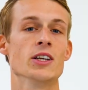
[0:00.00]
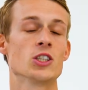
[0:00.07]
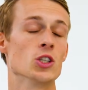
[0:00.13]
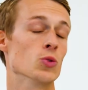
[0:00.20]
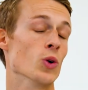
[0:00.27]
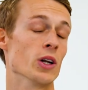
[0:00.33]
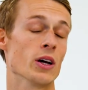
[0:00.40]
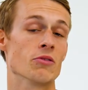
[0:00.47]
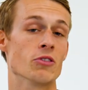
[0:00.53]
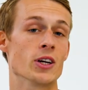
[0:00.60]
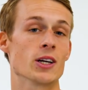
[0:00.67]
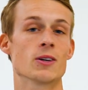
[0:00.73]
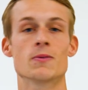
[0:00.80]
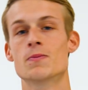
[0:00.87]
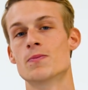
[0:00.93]
this is what I
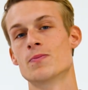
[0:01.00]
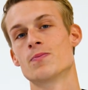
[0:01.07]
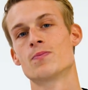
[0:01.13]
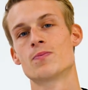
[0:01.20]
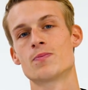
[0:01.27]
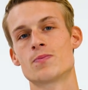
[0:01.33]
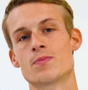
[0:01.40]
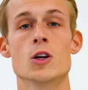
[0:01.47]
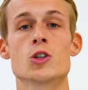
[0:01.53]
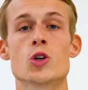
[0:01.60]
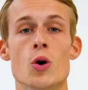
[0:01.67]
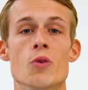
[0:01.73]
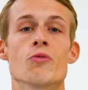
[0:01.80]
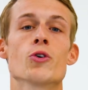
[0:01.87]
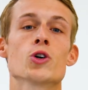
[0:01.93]
think.
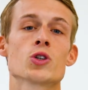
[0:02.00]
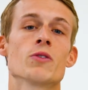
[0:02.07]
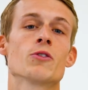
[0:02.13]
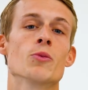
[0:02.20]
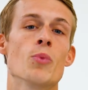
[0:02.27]
So first off,